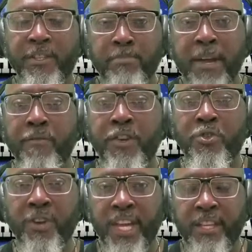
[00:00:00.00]
it's meant for
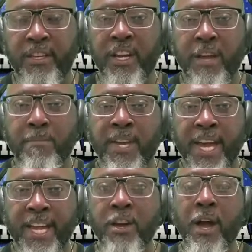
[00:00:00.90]
you to get to the
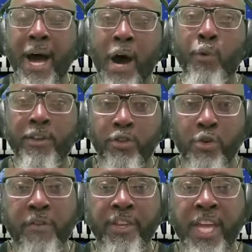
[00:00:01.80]
NBA, I will
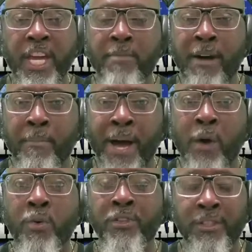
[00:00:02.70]
do everything in my
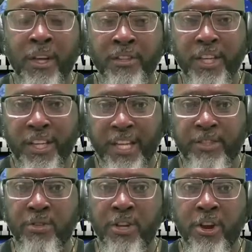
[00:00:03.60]
power to
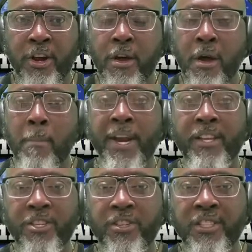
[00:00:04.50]
get you there. But
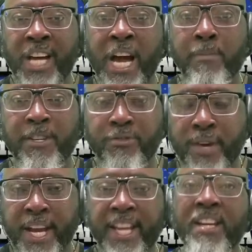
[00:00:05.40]
until the time is
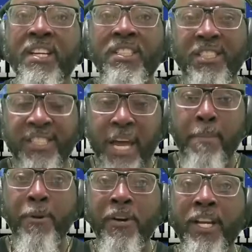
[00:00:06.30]
ready,
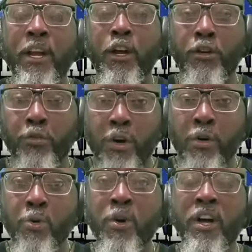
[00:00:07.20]
stay put,
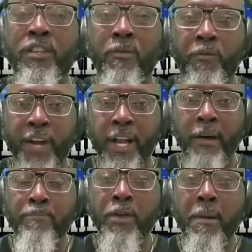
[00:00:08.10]
grow,
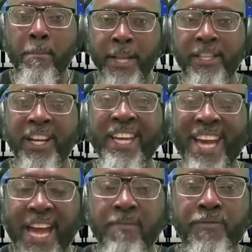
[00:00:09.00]
develop
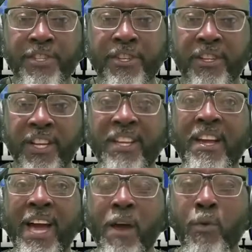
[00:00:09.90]
mentally and physically.
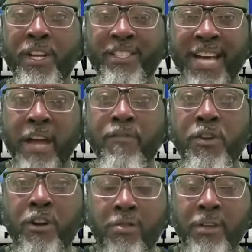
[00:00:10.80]
And when it's time for
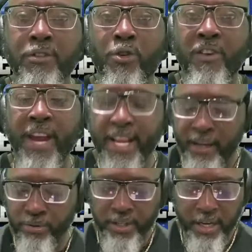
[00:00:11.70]
you to cross over and
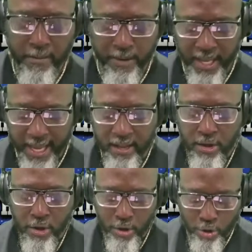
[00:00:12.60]
go to the NBA,
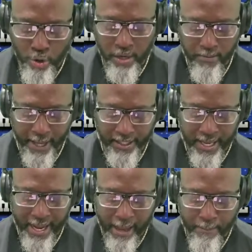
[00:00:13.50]
you can make
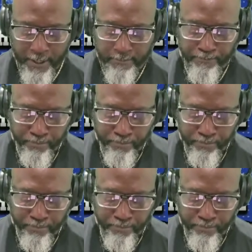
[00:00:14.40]
that happen.